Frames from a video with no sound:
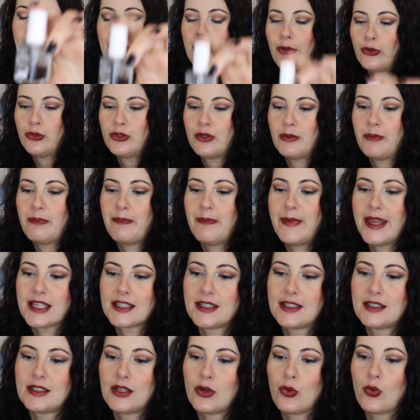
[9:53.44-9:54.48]
coat
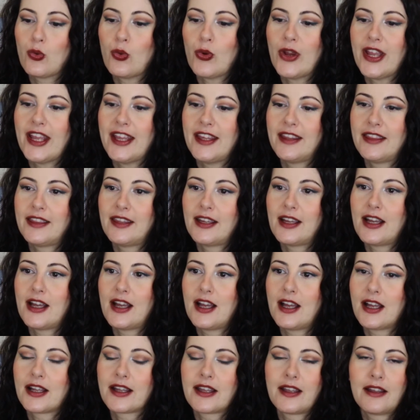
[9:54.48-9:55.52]
mixed with
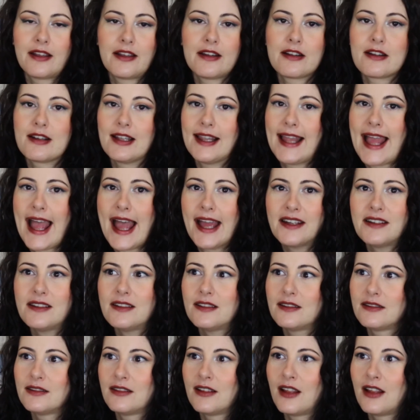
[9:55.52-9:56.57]
Guerlain,